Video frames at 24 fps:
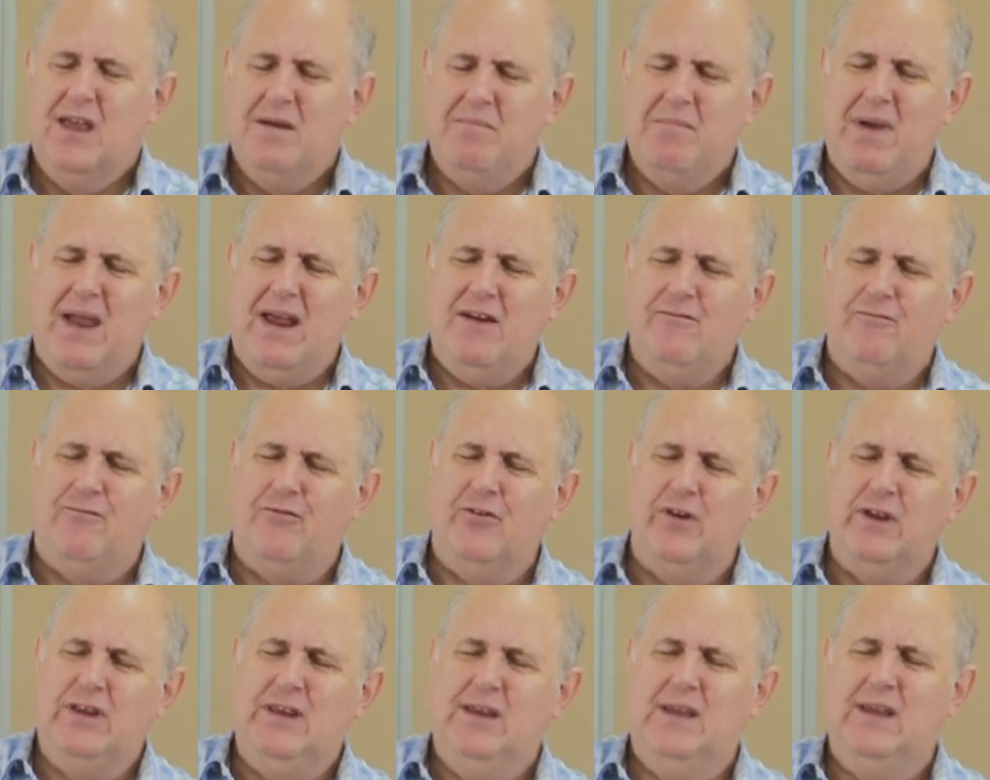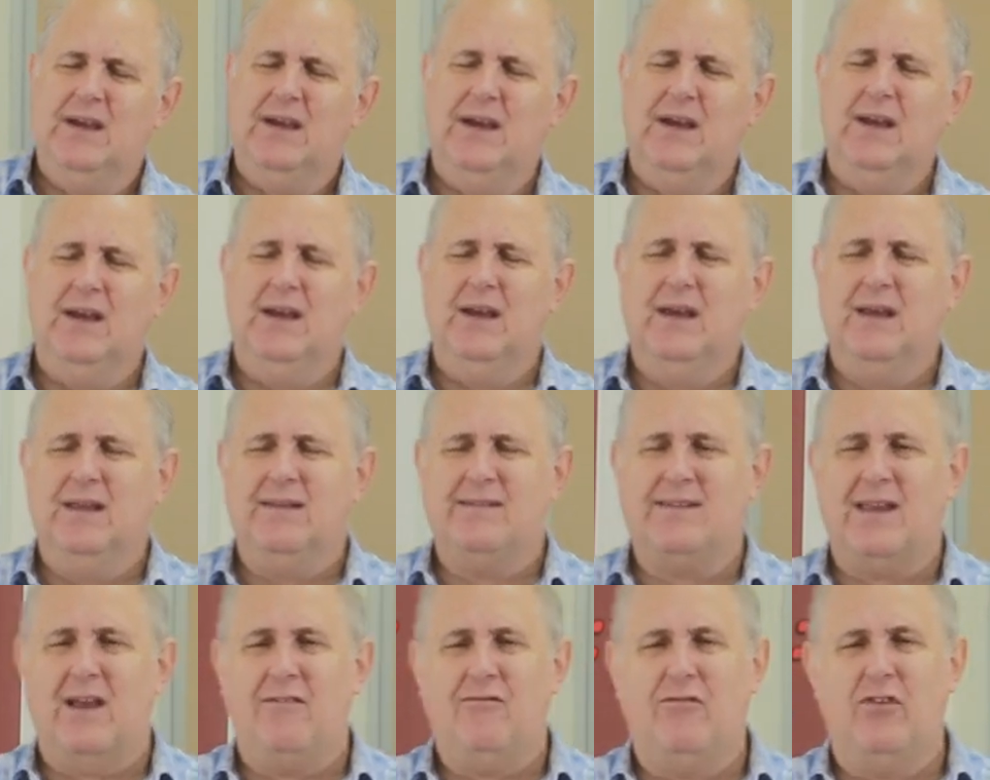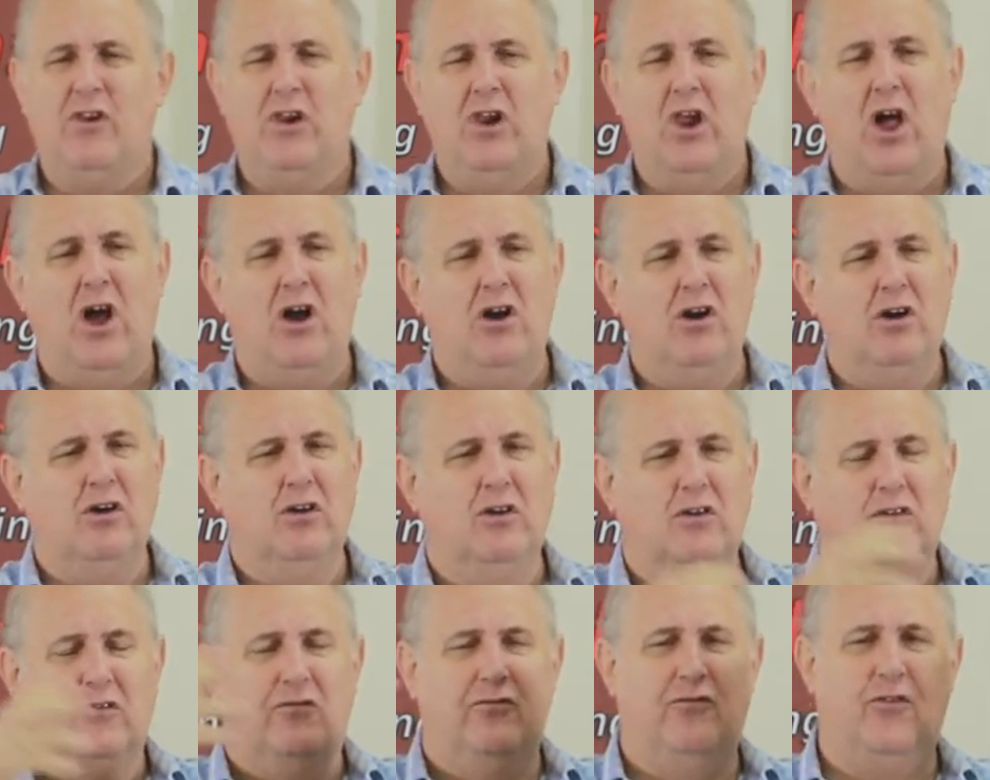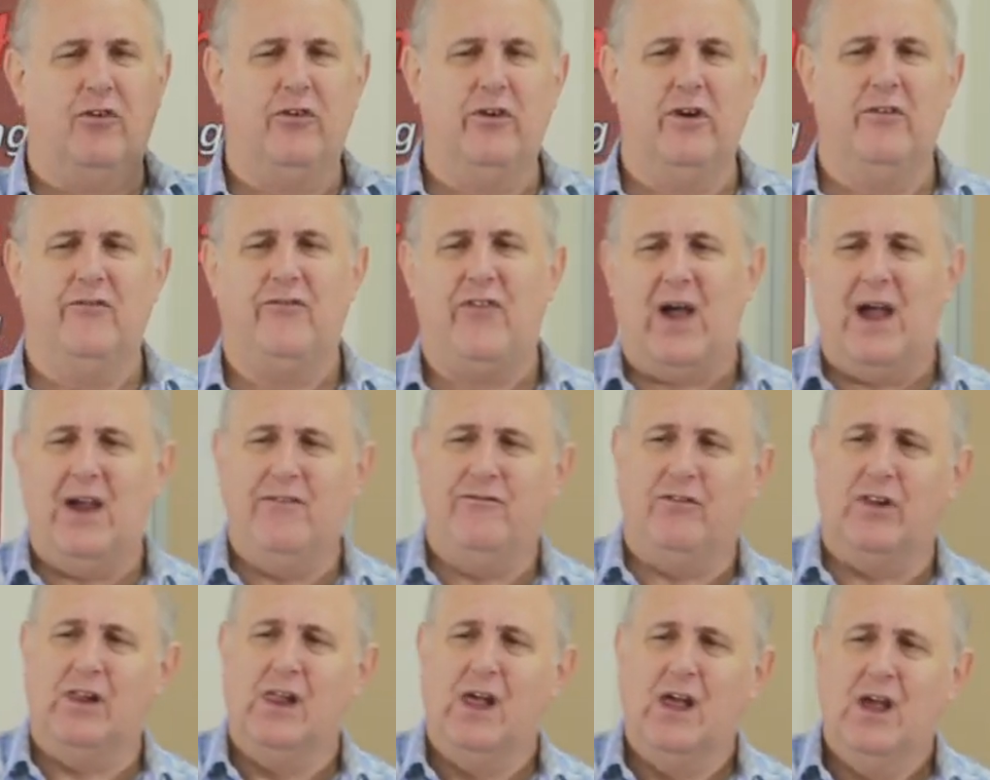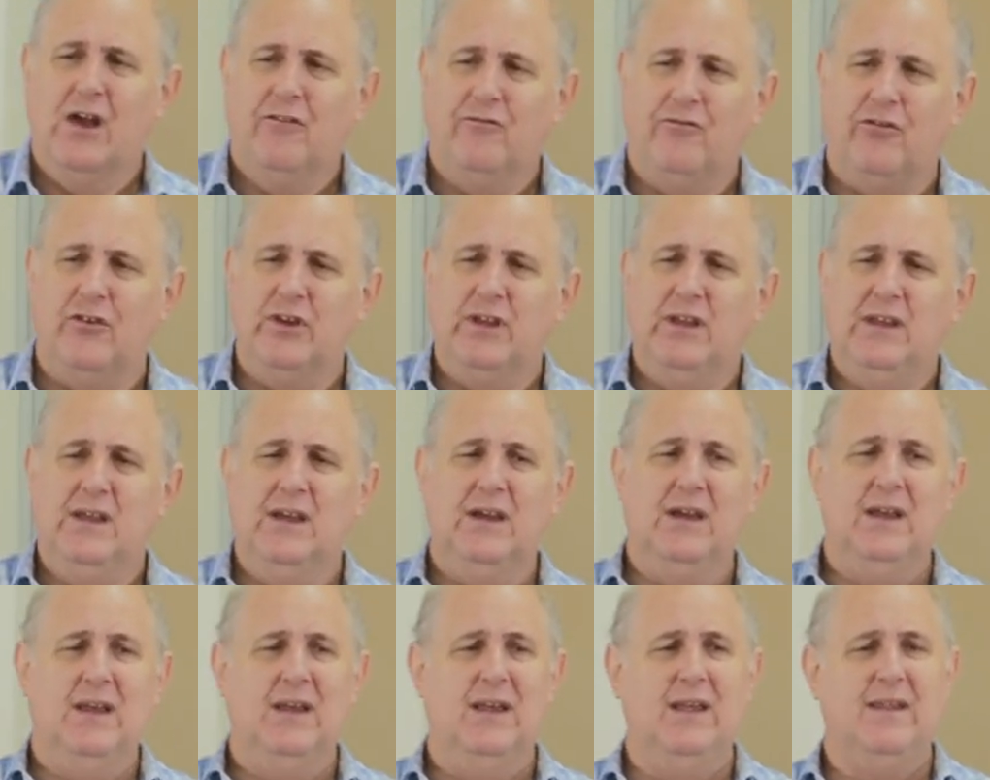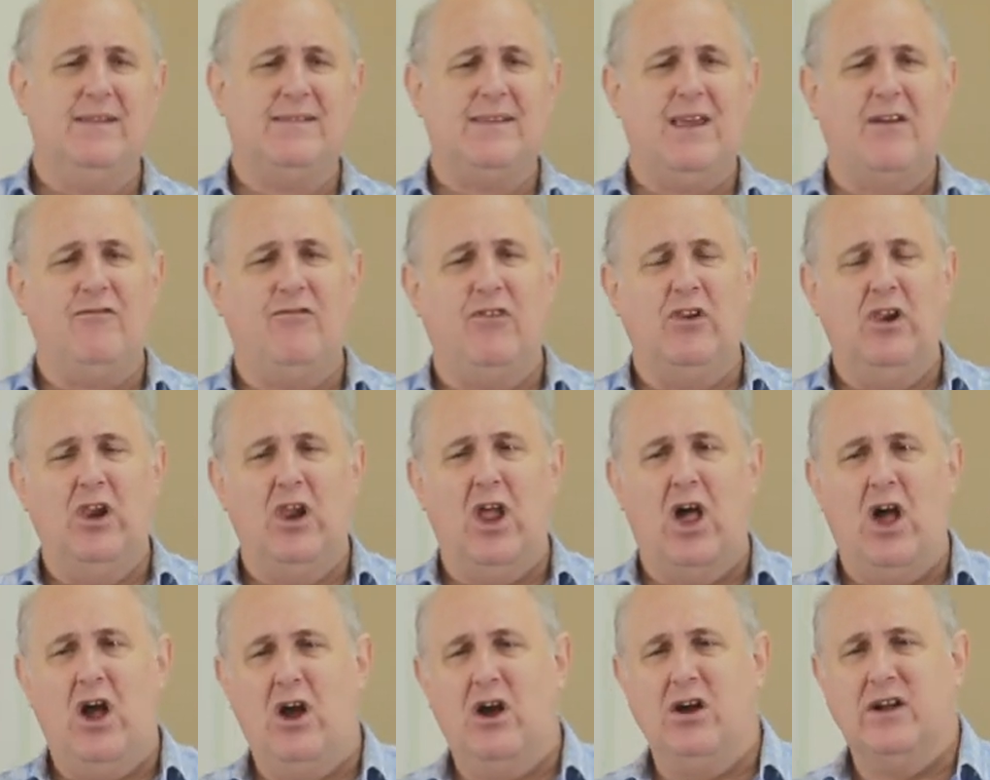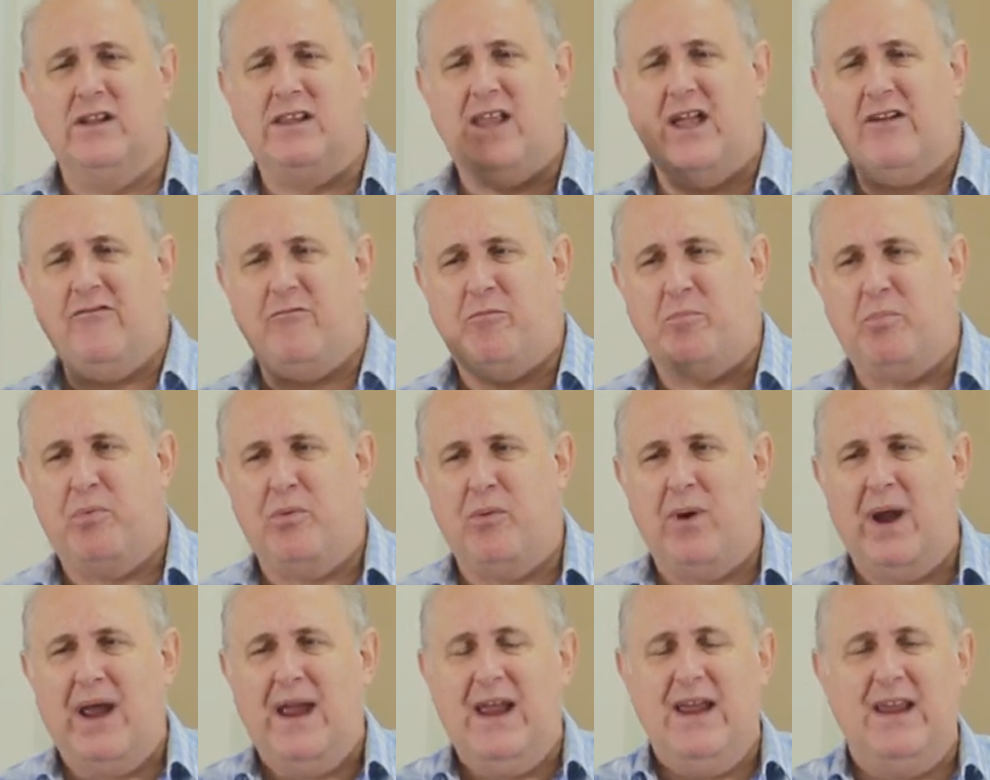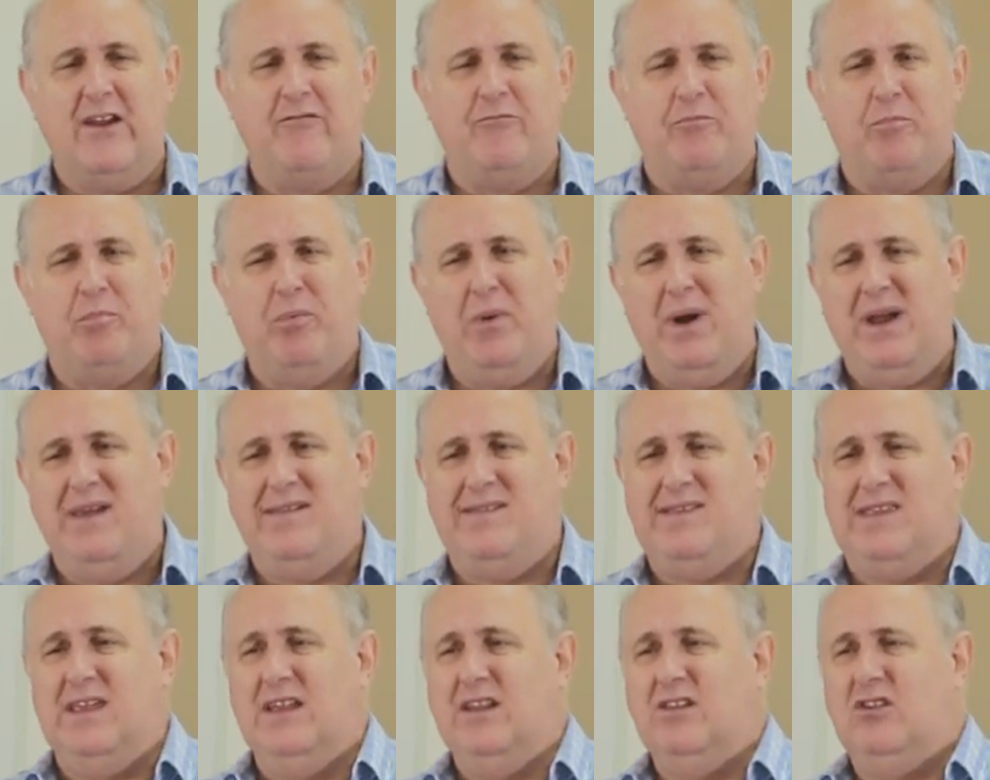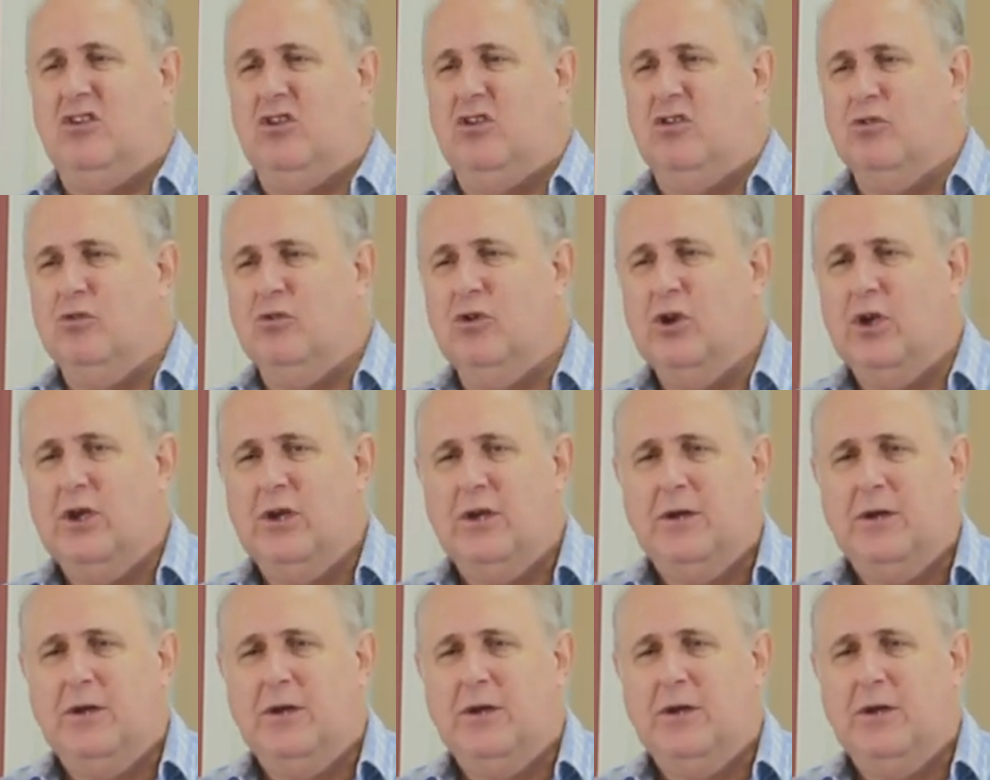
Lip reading: Man, for years I've longed for revival. For years I've longed, I've prayed, I've pressed into.